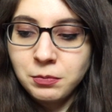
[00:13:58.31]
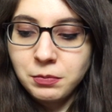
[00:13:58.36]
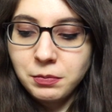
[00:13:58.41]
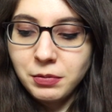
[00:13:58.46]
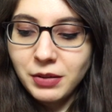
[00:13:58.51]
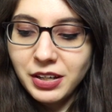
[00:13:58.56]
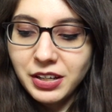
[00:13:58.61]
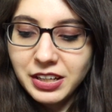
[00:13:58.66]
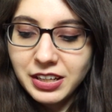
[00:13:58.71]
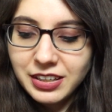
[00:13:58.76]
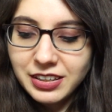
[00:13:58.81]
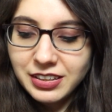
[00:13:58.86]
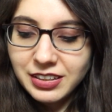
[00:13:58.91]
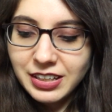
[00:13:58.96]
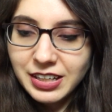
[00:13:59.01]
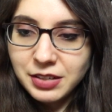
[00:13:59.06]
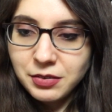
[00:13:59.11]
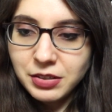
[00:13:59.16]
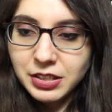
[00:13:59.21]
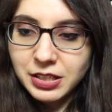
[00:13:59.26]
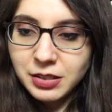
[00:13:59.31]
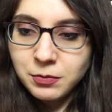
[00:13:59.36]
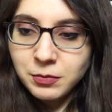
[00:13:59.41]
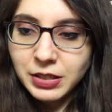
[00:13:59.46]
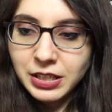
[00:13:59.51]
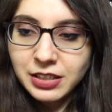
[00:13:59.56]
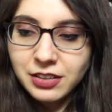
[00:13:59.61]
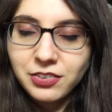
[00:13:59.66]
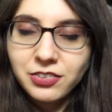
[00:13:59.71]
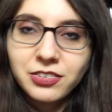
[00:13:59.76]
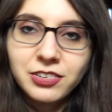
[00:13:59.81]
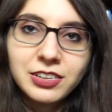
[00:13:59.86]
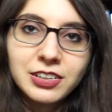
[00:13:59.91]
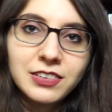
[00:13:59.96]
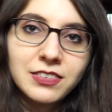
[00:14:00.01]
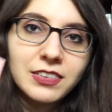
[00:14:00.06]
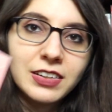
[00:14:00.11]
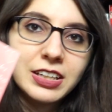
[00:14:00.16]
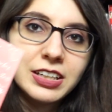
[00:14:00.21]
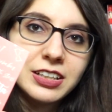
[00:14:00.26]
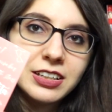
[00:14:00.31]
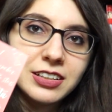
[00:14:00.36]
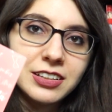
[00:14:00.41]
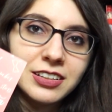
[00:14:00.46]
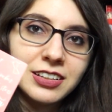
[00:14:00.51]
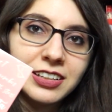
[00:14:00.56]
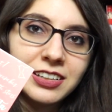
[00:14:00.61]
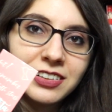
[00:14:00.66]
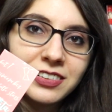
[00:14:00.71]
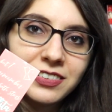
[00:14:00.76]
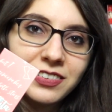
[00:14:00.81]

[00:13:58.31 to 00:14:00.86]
but now I am extra excited